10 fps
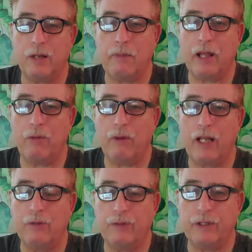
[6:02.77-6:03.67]
come out of the
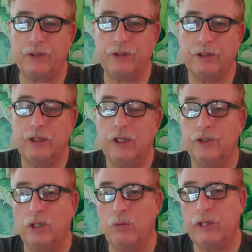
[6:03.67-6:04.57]
rice fields.
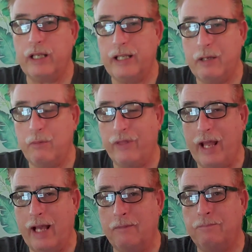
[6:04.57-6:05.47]
So what they did with
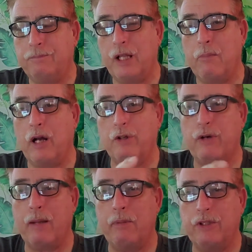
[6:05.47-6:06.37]
that, they bought a
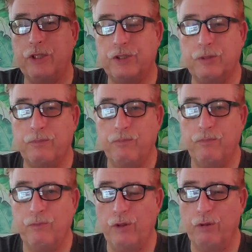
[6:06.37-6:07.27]
trapping system
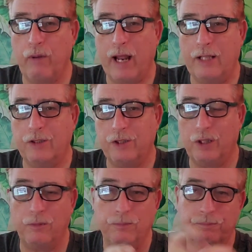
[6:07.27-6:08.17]
for the rats, you
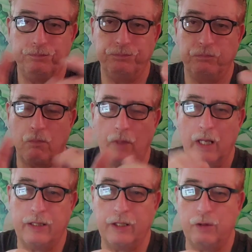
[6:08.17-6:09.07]
know,
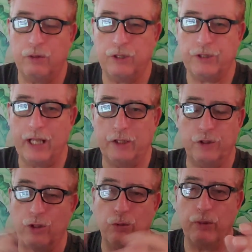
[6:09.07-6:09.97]
like they do in the
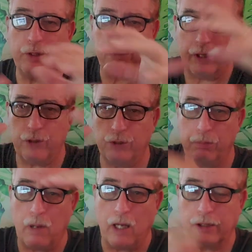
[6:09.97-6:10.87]
States. You go to a restaurant, those
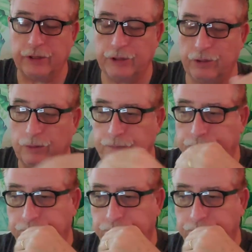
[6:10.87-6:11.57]
little boxes. So,